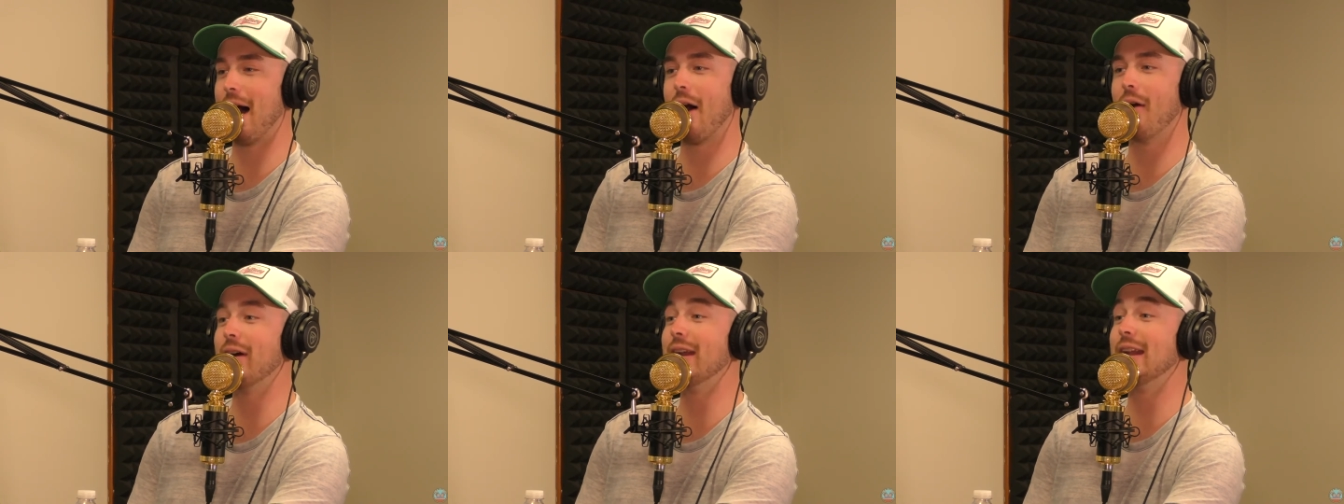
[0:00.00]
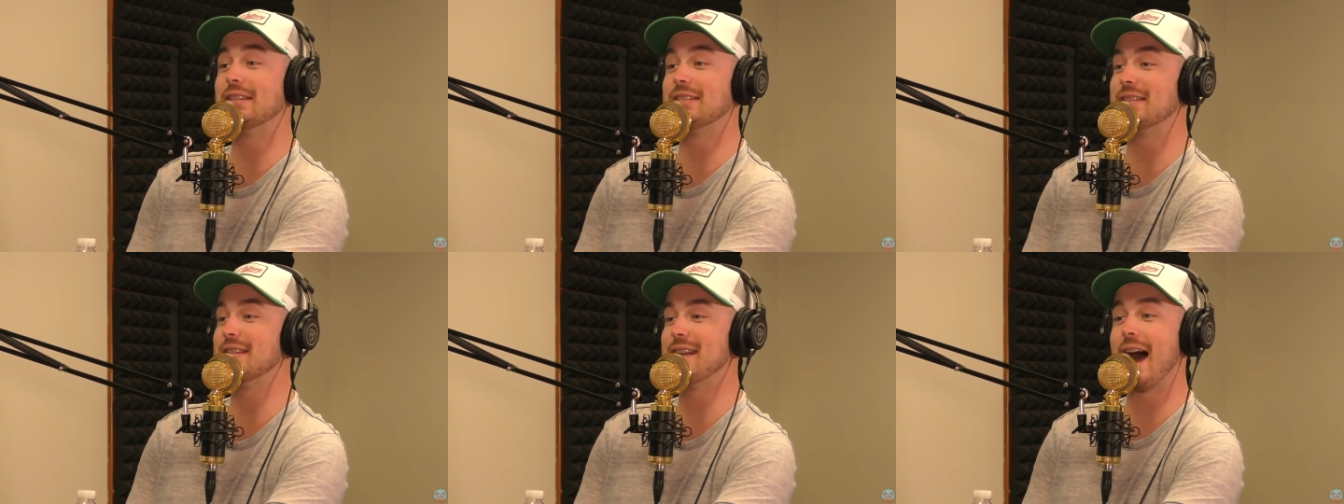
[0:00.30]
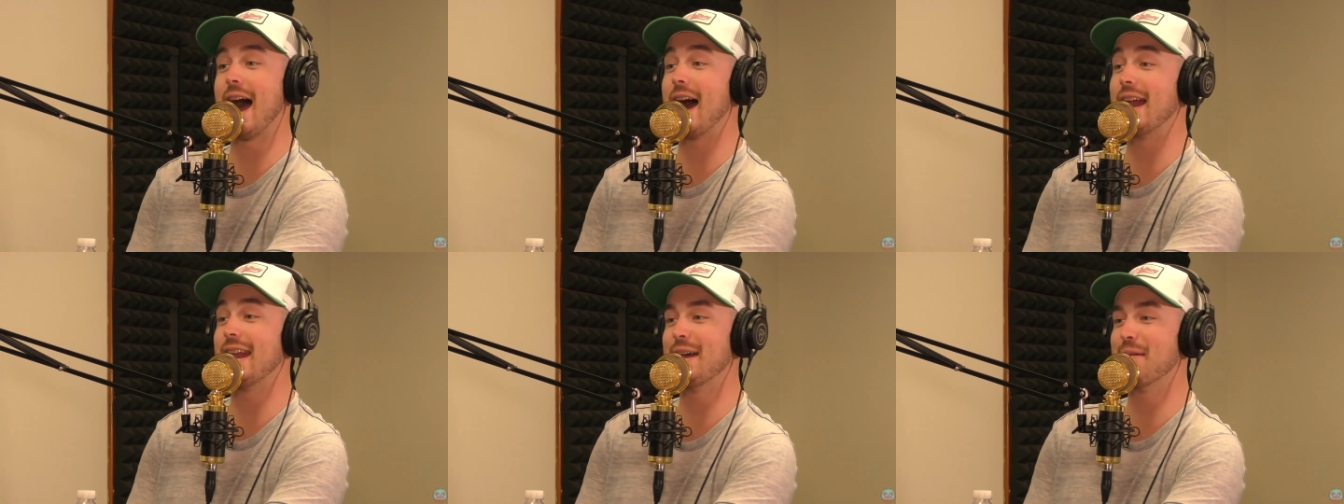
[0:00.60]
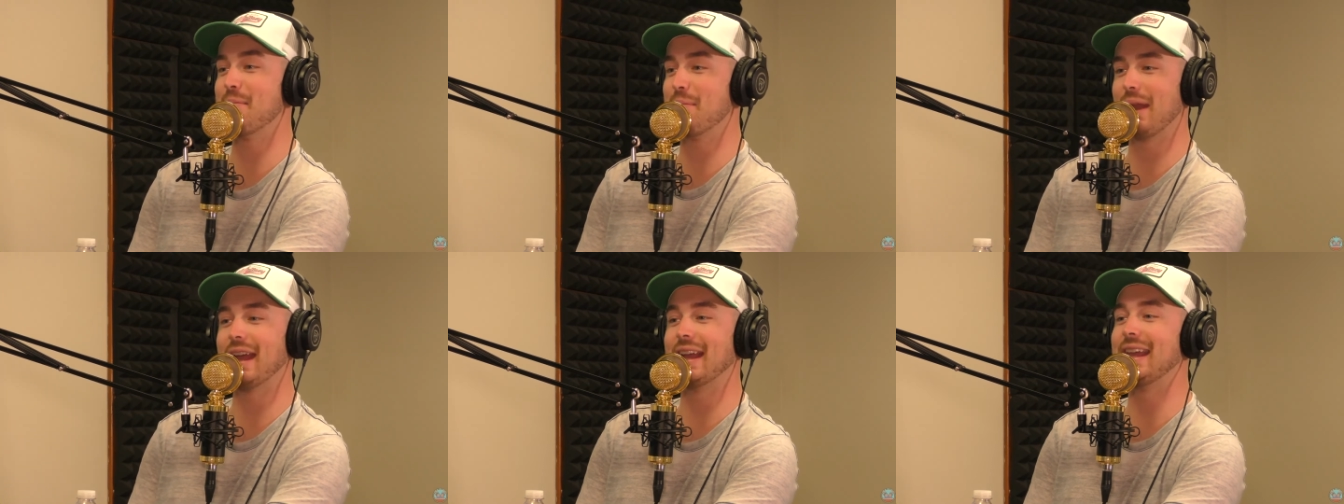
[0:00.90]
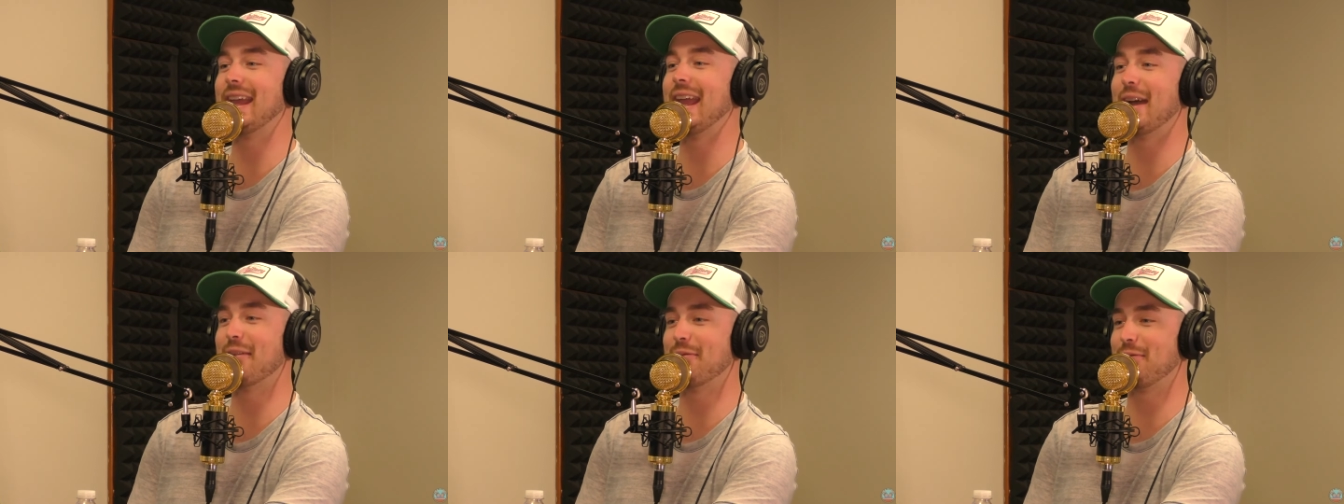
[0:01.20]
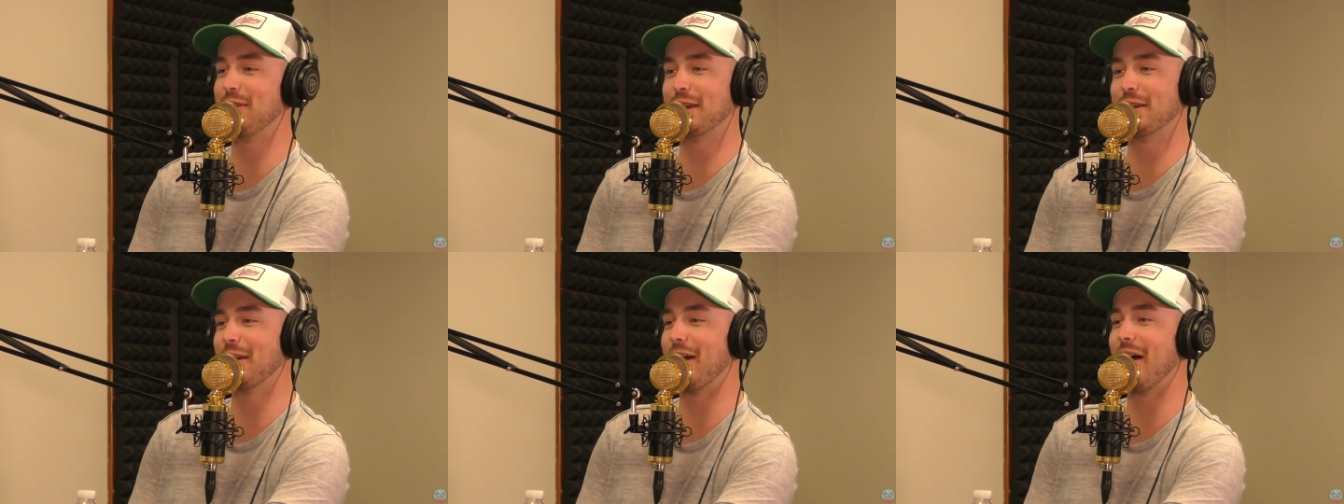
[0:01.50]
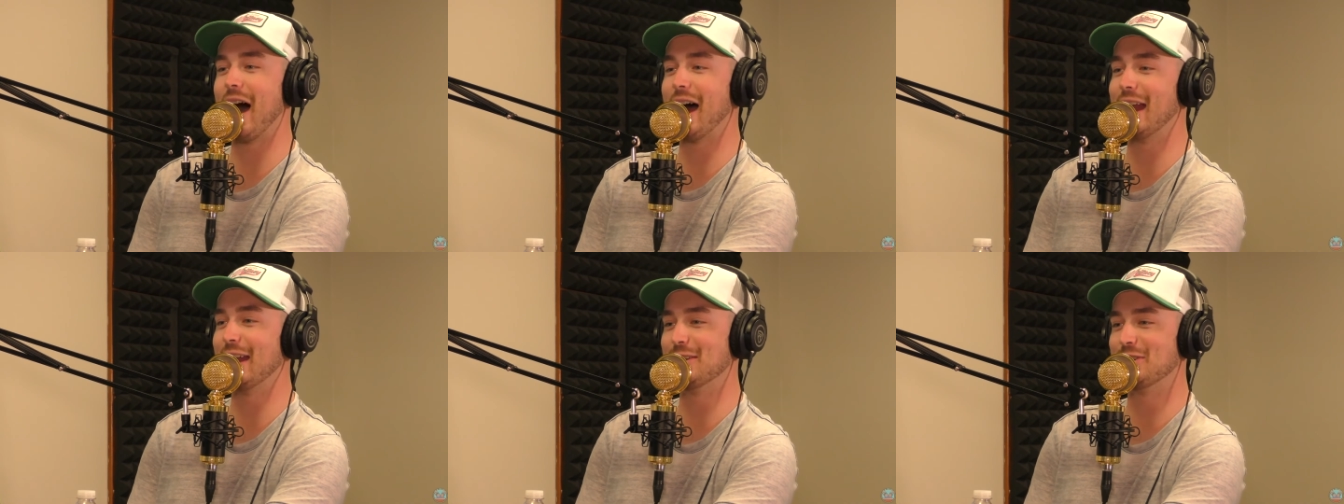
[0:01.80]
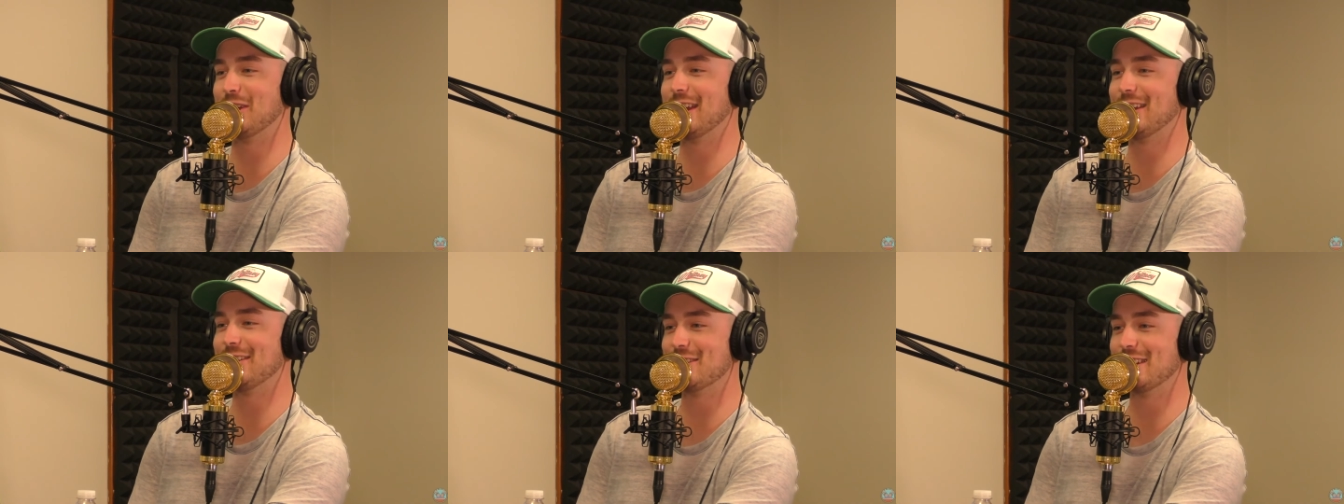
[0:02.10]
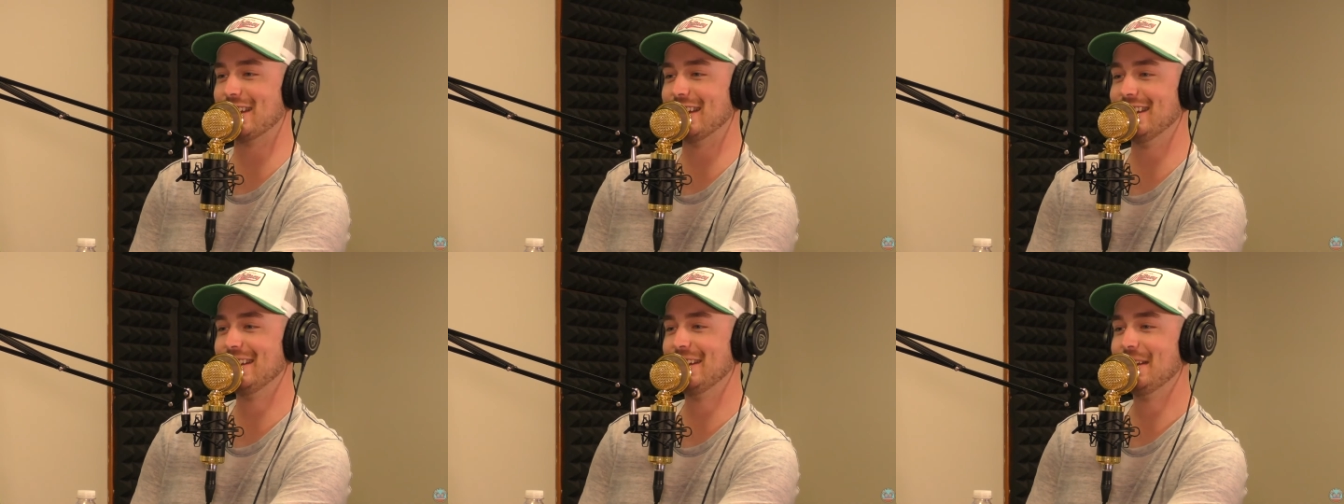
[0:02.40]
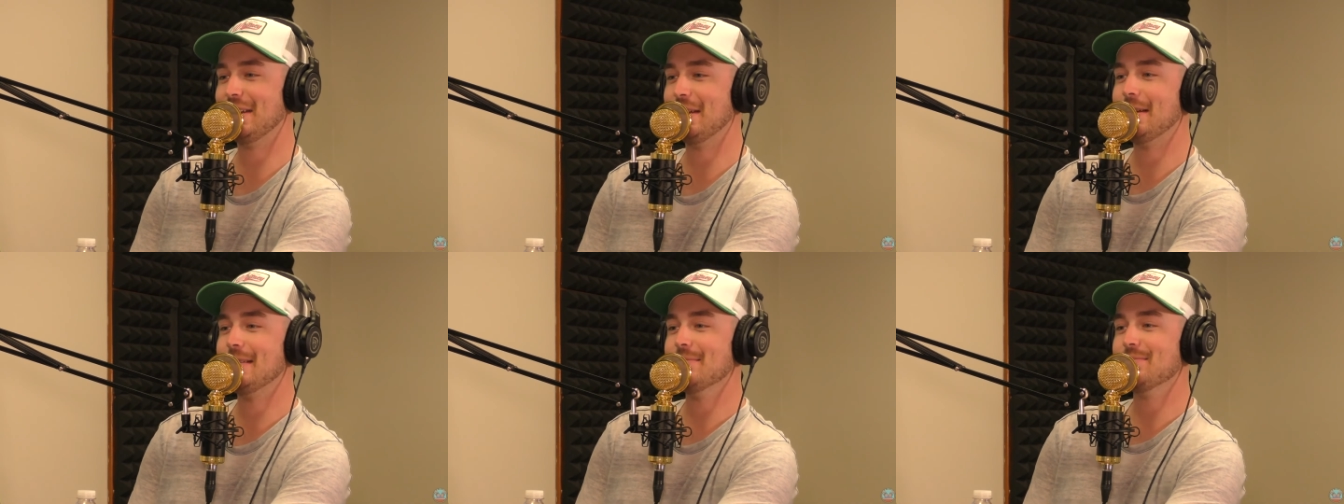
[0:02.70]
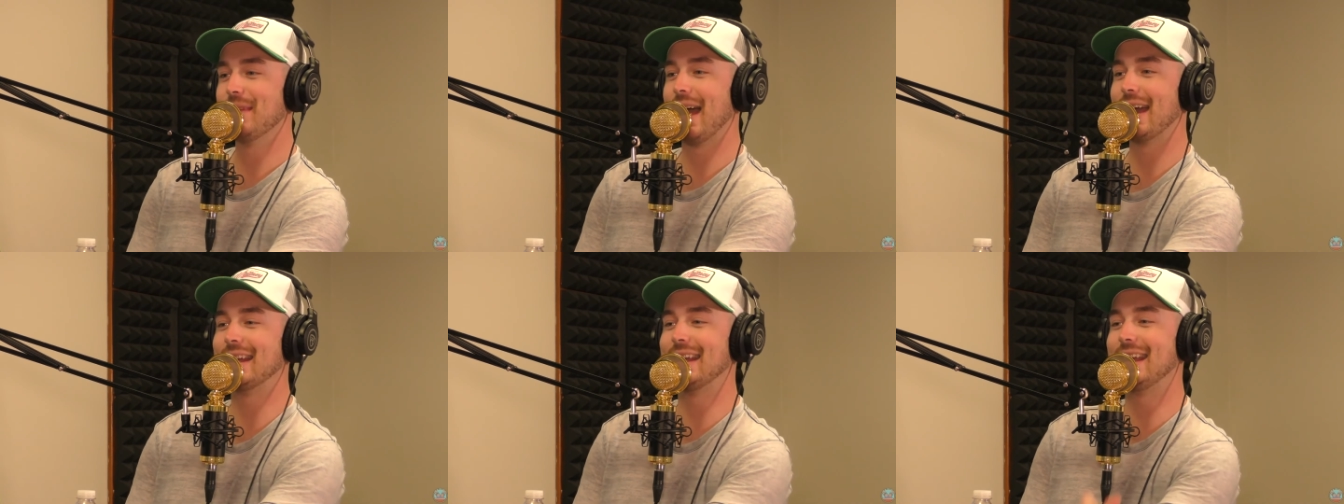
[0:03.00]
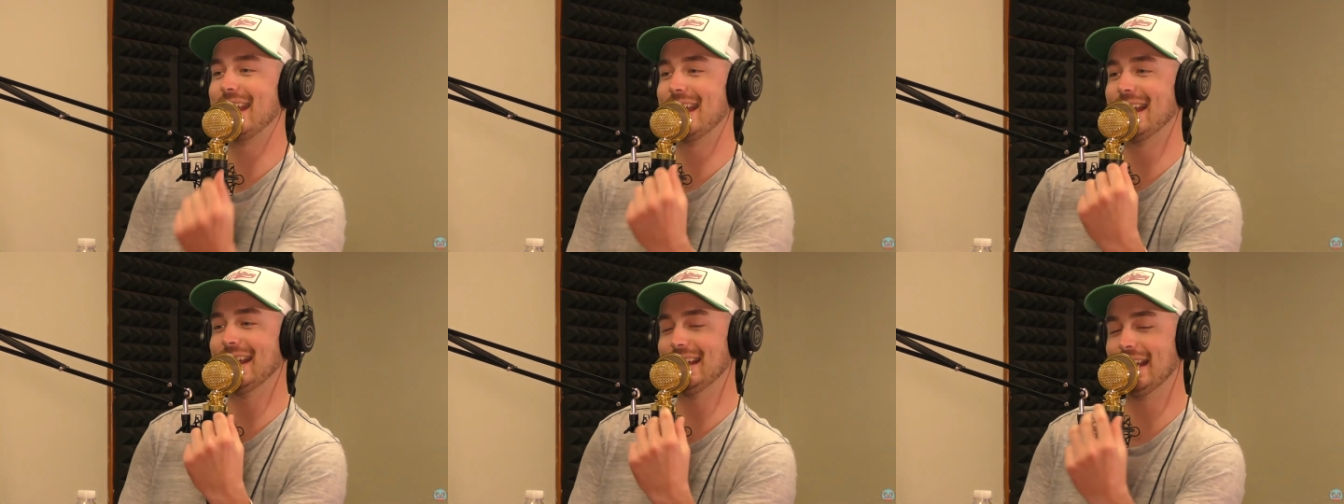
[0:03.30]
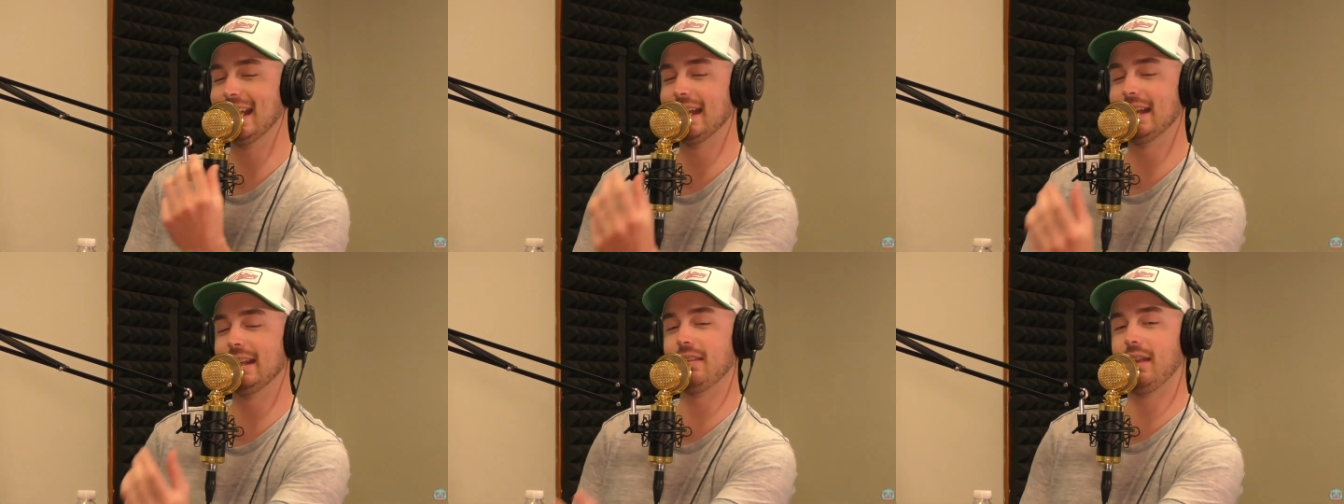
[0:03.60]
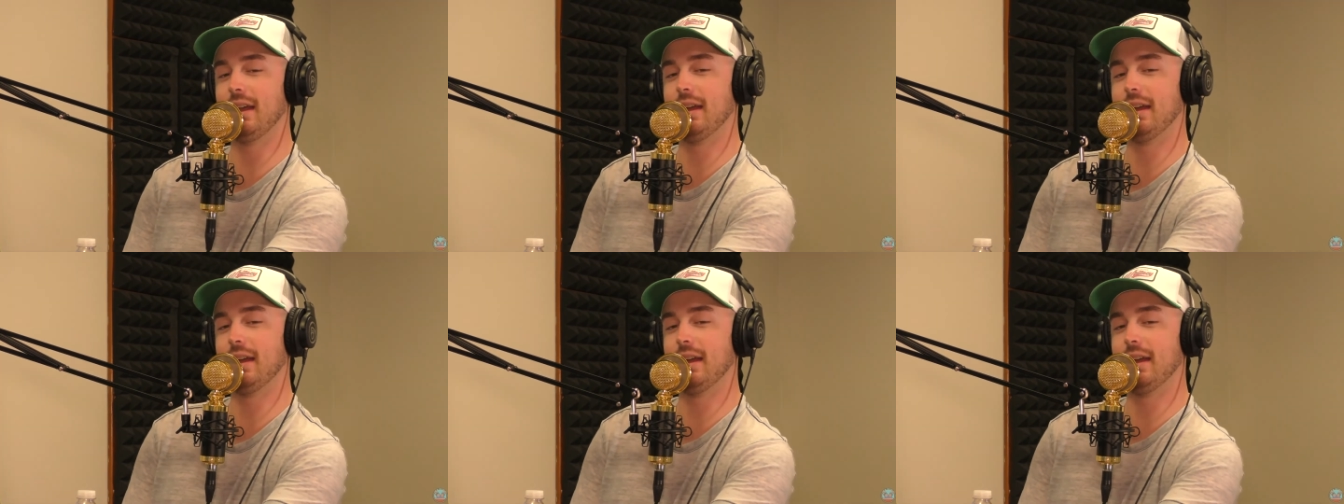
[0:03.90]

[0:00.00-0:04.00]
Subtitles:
and it's not it, but I can't figure out how to change it. I can't get it there.